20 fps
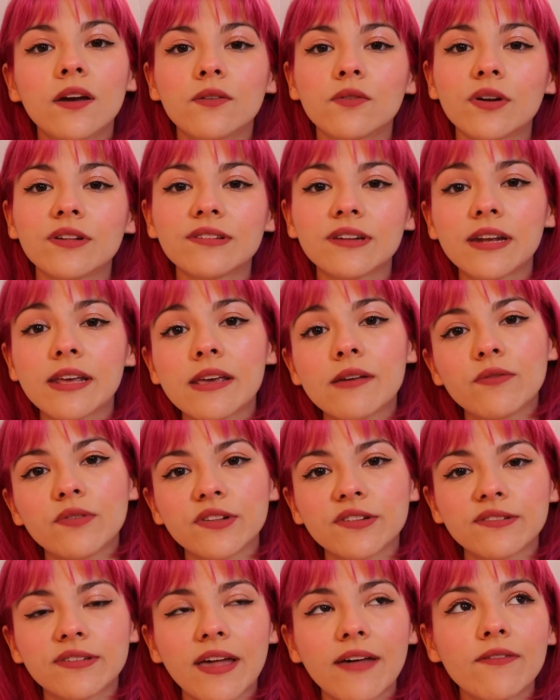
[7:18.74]
Resident
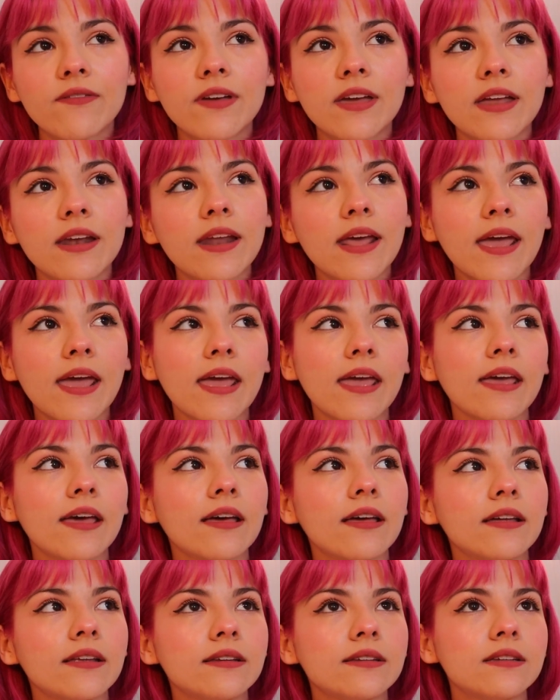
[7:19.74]
Evil 7,
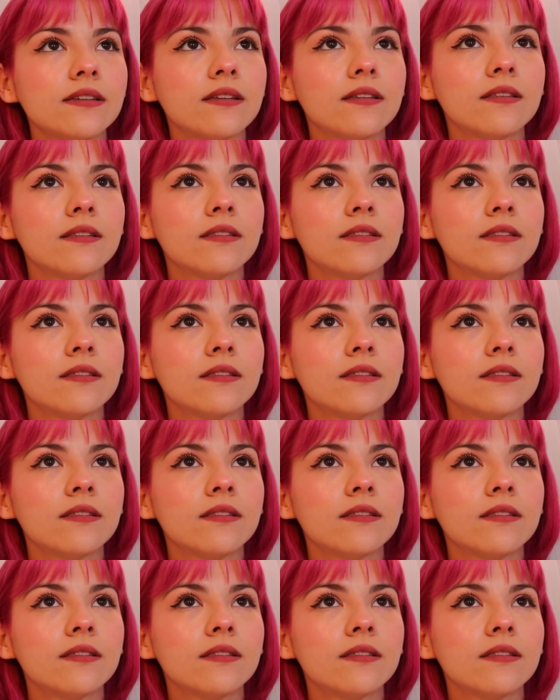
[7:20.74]
and